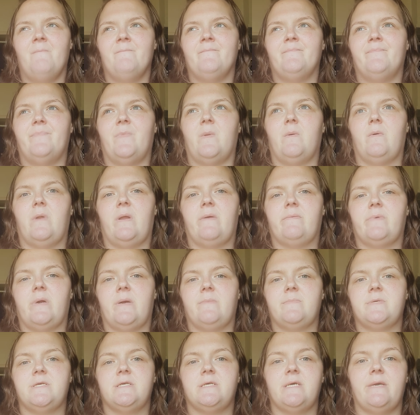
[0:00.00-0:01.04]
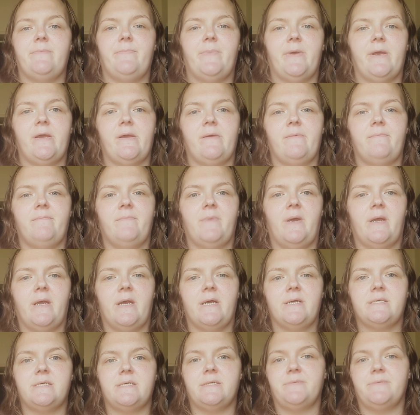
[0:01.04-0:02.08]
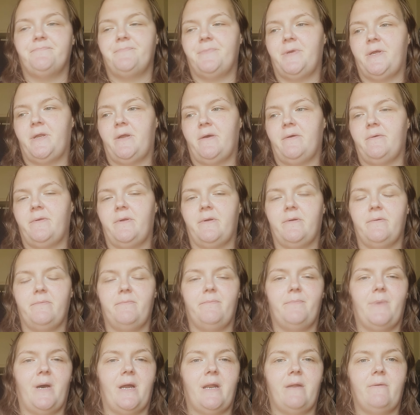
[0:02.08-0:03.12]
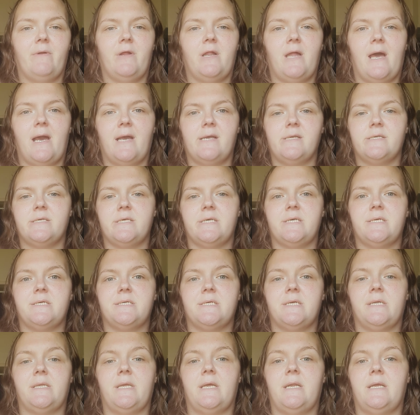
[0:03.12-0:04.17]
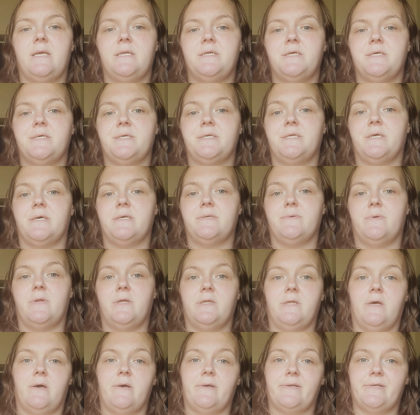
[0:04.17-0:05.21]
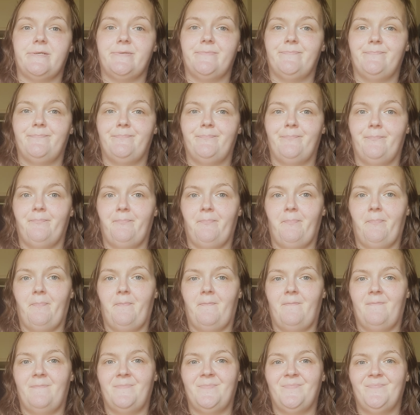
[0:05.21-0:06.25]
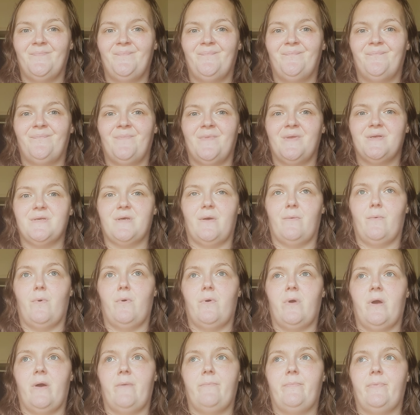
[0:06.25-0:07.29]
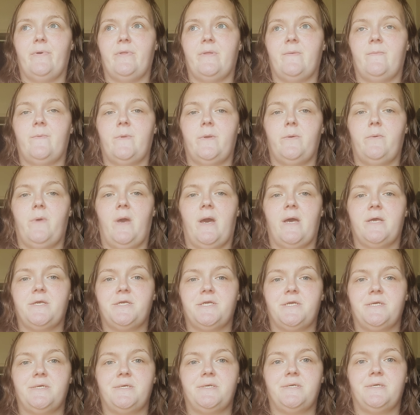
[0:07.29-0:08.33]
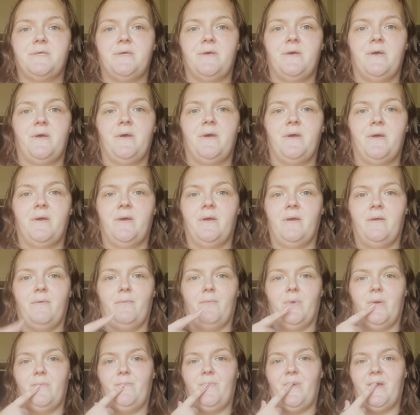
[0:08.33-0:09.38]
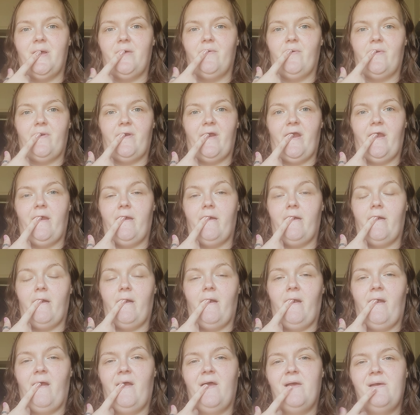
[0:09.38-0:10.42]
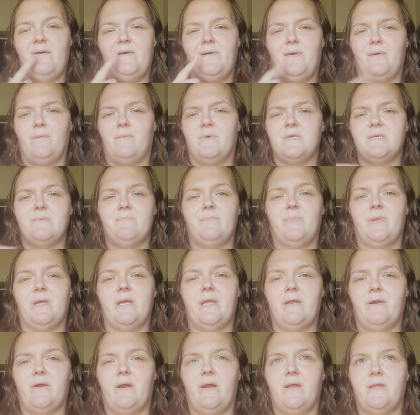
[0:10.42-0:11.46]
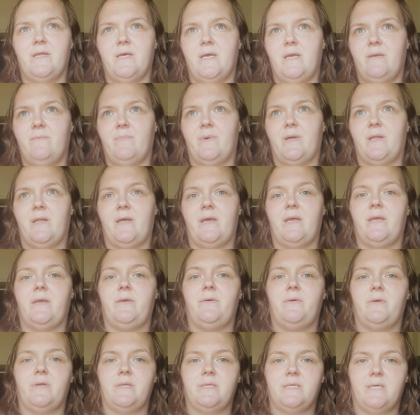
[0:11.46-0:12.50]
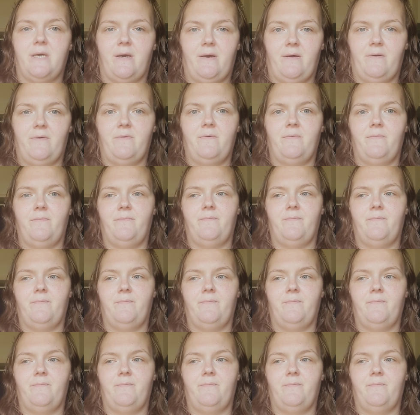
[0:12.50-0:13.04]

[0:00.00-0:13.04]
Whenever I'm sleeping, I guess, you know, your body relaxes and then it just does what it does. So I woke up with a few gashes. One big one right here. Wasn't bleeding or anything, but like you could tell.